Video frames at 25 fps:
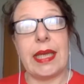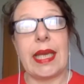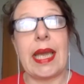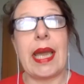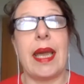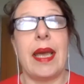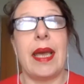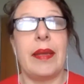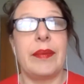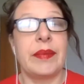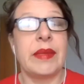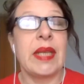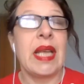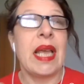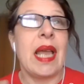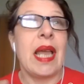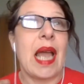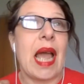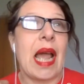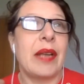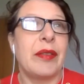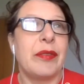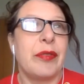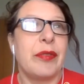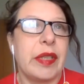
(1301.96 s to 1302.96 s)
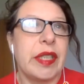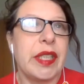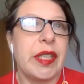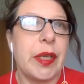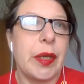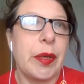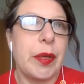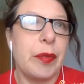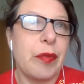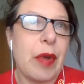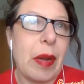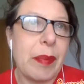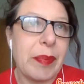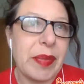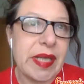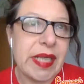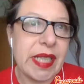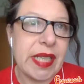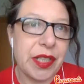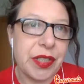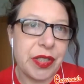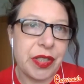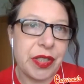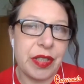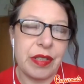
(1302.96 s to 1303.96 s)
yeah. And you know,
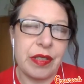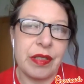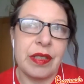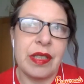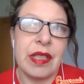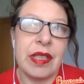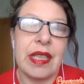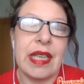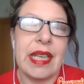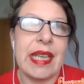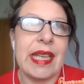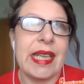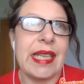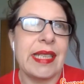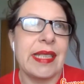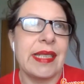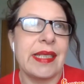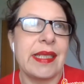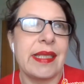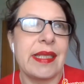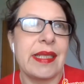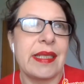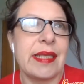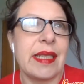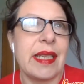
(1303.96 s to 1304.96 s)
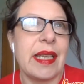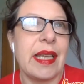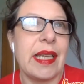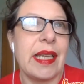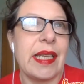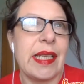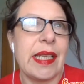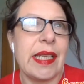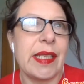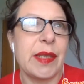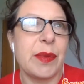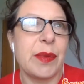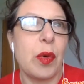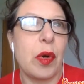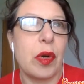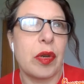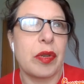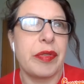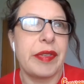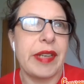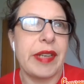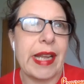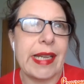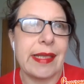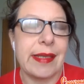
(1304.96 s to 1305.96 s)
repetition is what
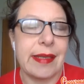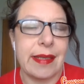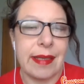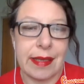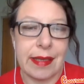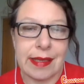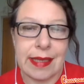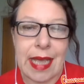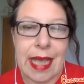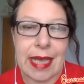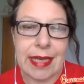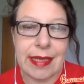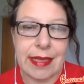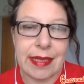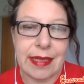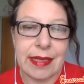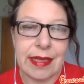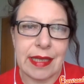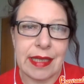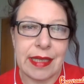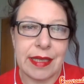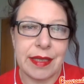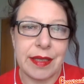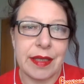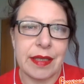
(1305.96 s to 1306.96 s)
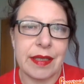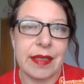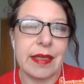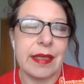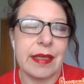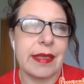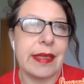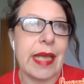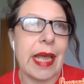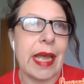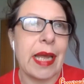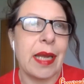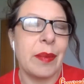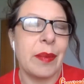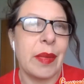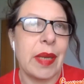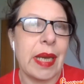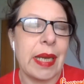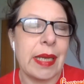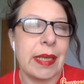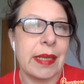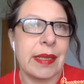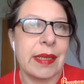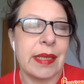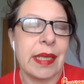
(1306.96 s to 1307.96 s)
creates success, isn't it? It's just the same
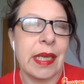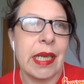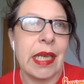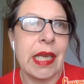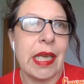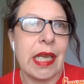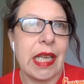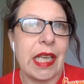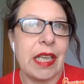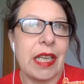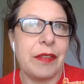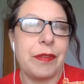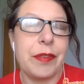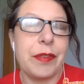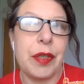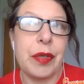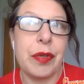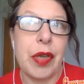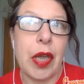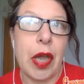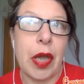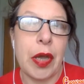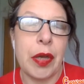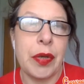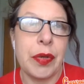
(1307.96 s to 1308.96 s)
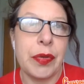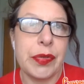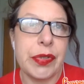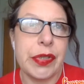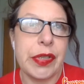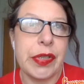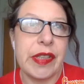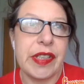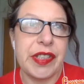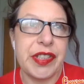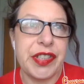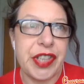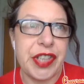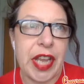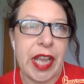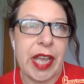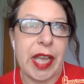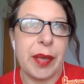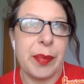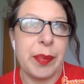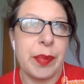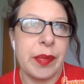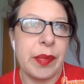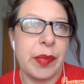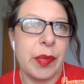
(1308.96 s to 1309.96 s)
as if you go to the
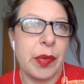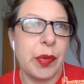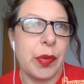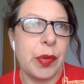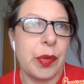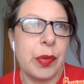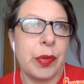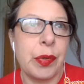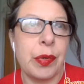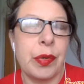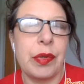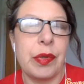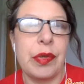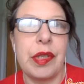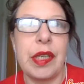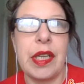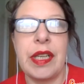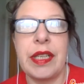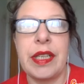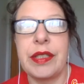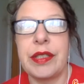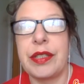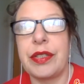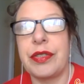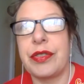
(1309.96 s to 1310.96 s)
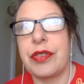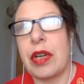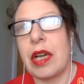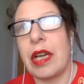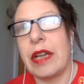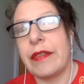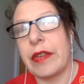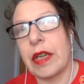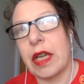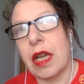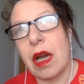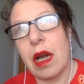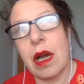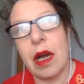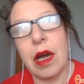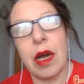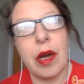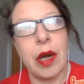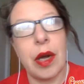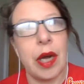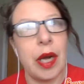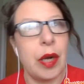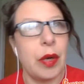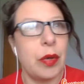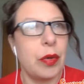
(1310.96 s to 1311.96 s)
gym or learn to drive a
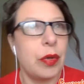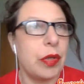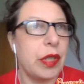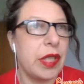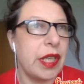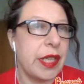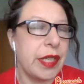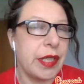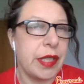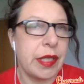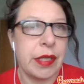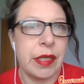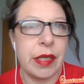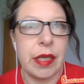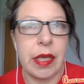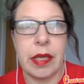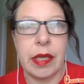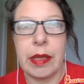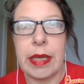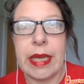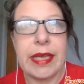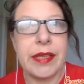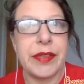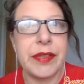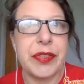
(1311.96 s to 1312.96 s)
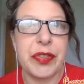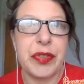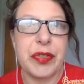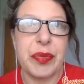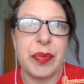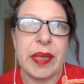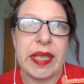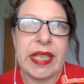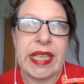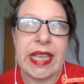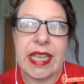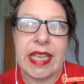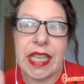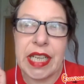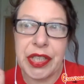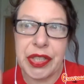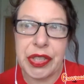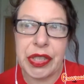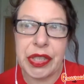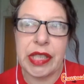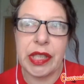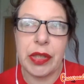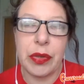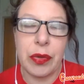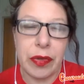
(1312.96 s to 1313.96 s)
car or learn an instrument.
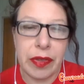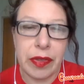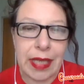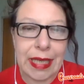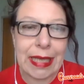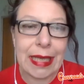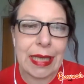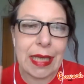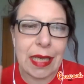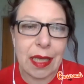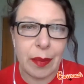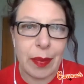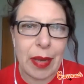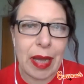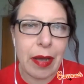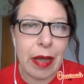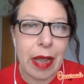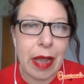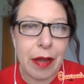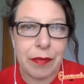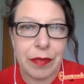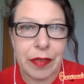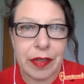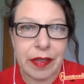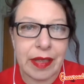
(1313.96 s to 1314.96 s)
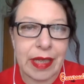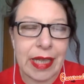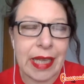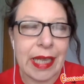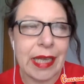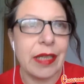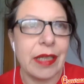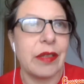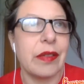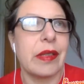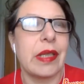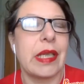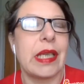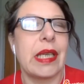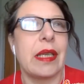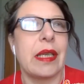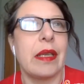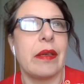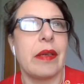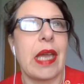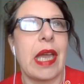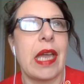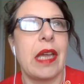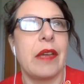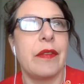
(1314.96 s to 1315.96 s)
Initially, you're thinking about everything, and you're thinking,
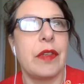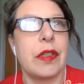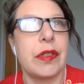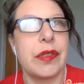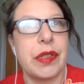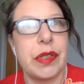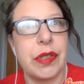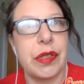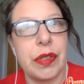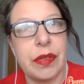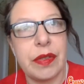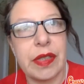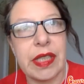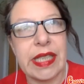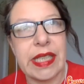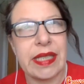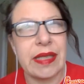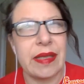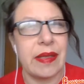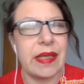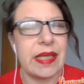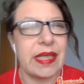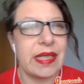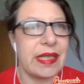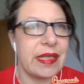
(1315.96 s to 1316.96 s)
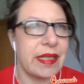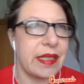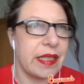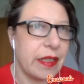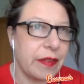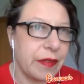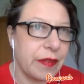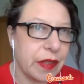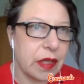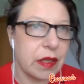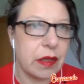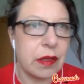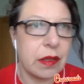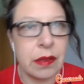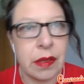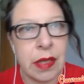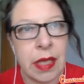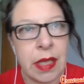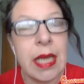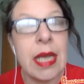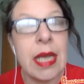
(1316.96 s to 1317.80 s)
okay, I've got to do this, and this is difficult.